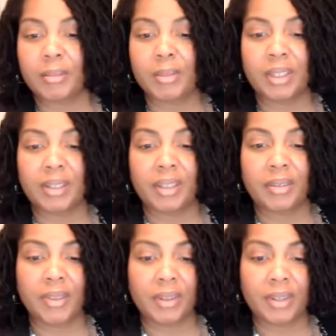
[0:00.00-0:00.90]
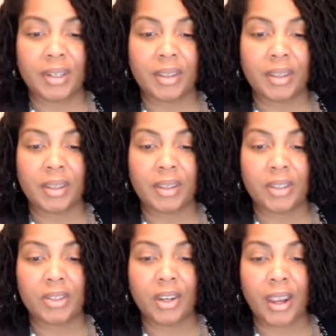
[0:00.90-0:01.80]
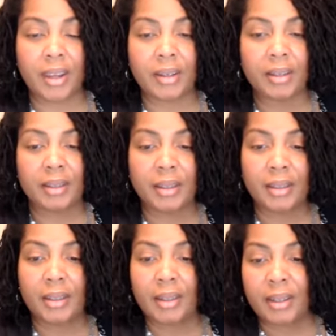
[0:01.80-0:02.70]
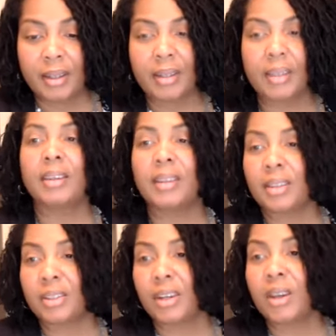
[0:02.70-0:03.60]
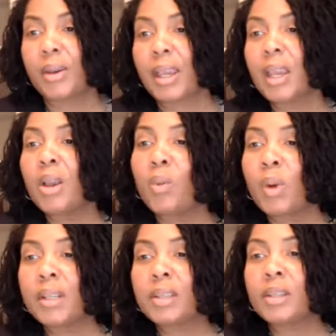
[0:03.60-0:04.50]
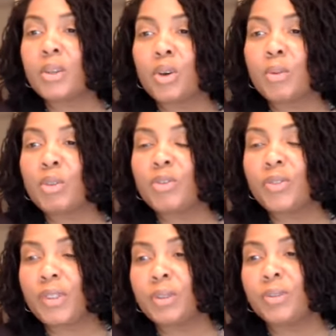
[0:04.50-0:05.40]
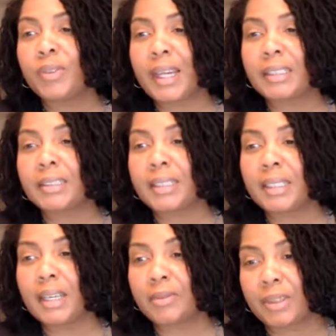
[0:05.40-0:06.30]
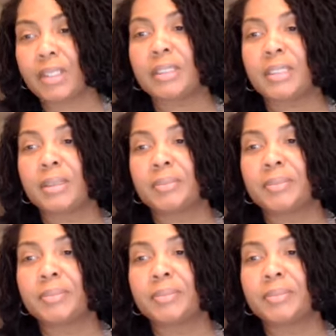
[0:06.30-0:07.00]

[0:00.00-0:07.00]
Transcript: Let me see if there's anything in the chat. Nothing in the chat. Okay. What is the normal flu vaccine efficacy?